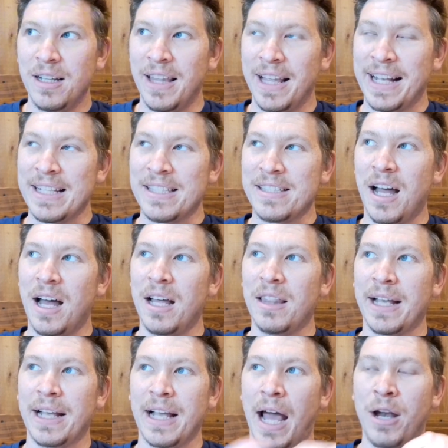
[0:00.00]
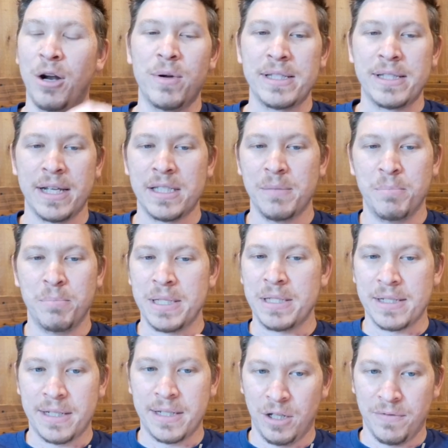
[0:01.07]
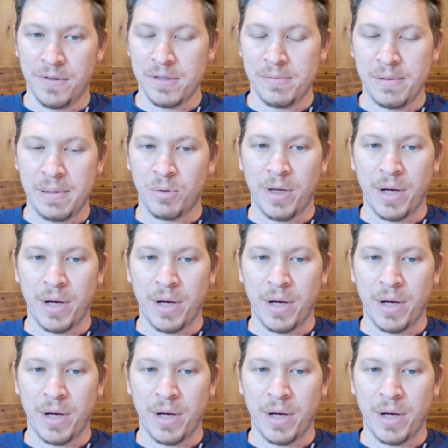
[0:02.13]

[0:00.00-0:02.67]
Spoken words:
Like, it's not like, I don't want to say it's a business killer for those people,